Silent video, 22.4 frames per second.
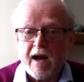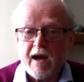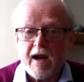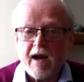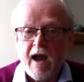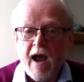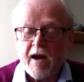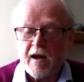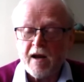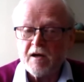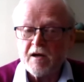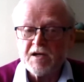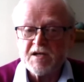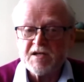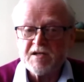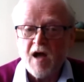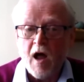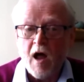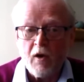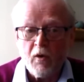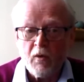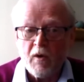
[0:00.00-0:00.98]
and are going to
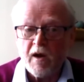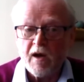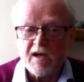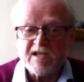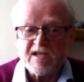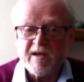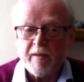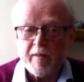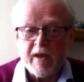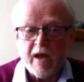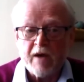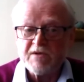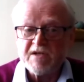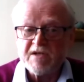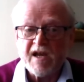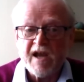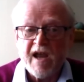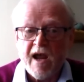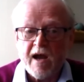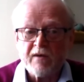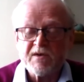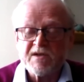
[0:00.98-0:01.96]
start looking at some of those
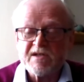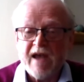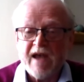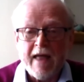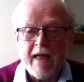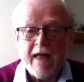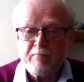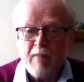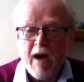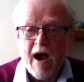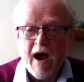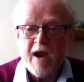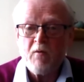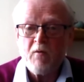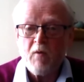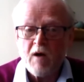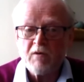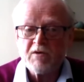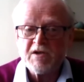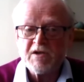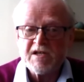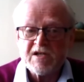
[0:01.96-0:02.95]
accounts and may well
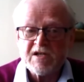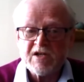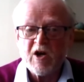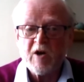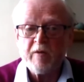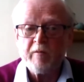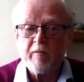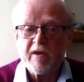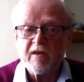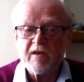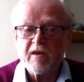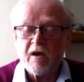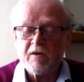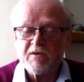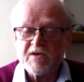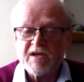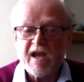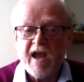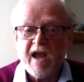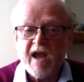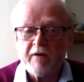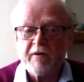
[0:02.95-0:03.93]
determine those
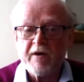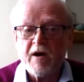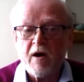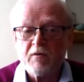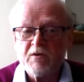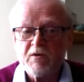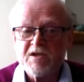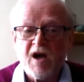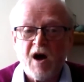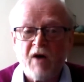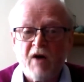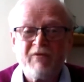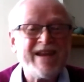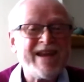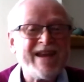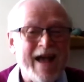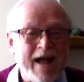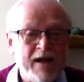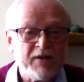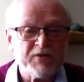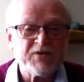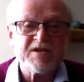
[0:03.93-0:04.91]
account holders are
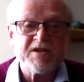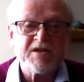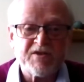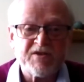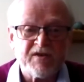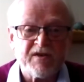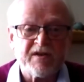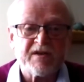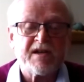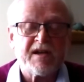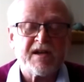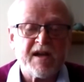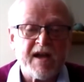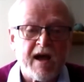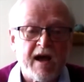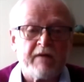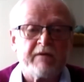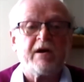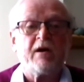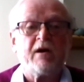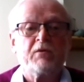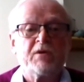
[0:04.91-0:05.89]
recalcitrant
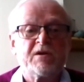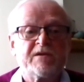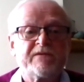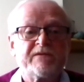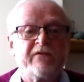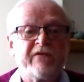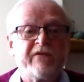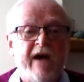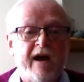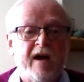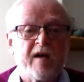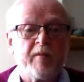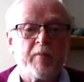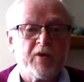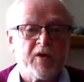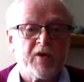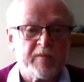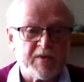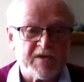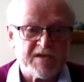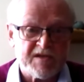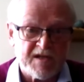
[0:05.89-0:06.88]
account holders for FATCA
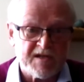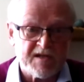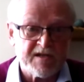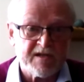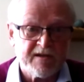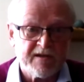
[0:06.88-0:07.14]
purposes.